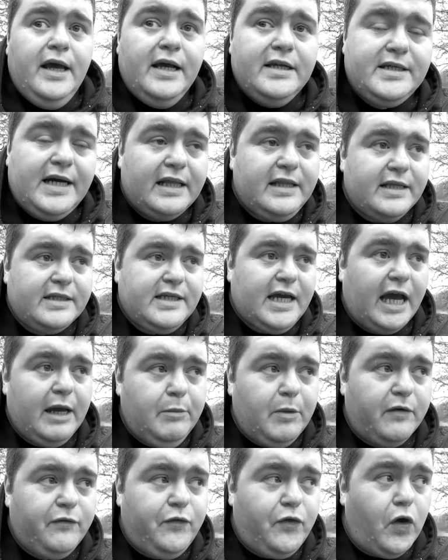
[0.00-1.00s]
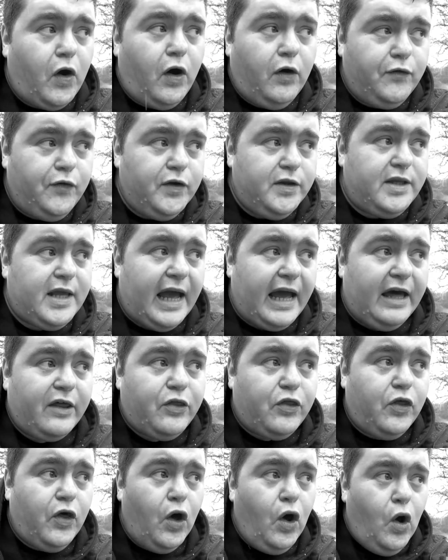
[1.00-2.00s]
is at the time of her
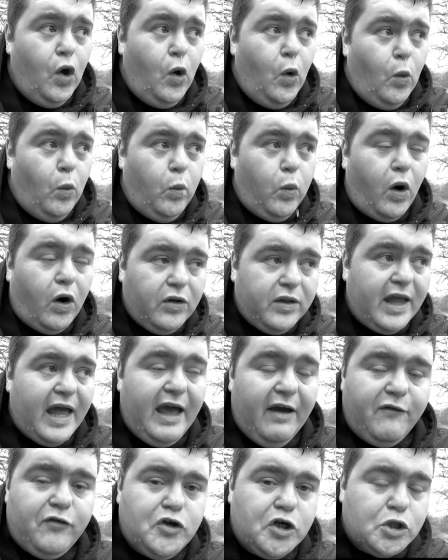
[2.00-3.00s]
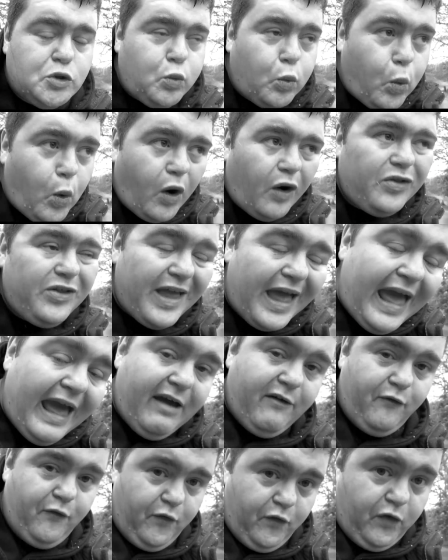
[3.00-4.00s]
death, what
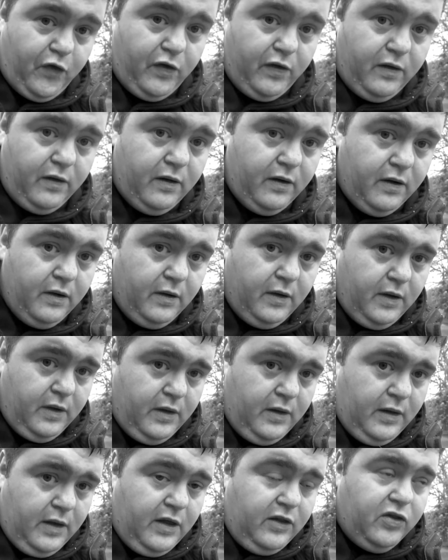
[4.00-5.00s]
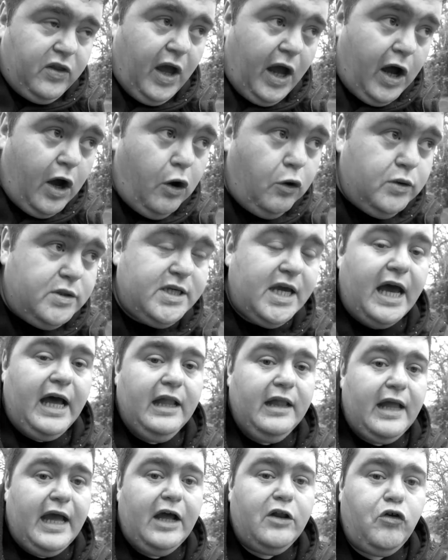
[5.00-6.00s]
if the
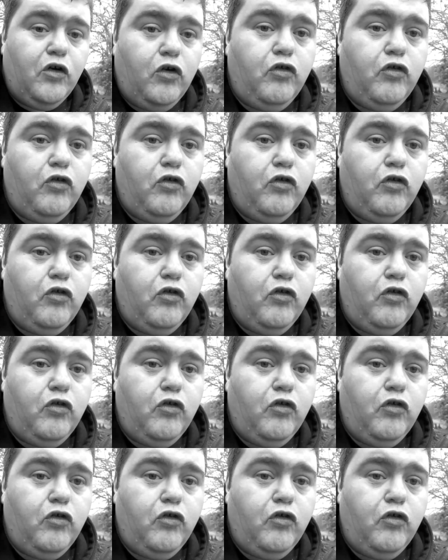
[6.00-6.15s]
hotel had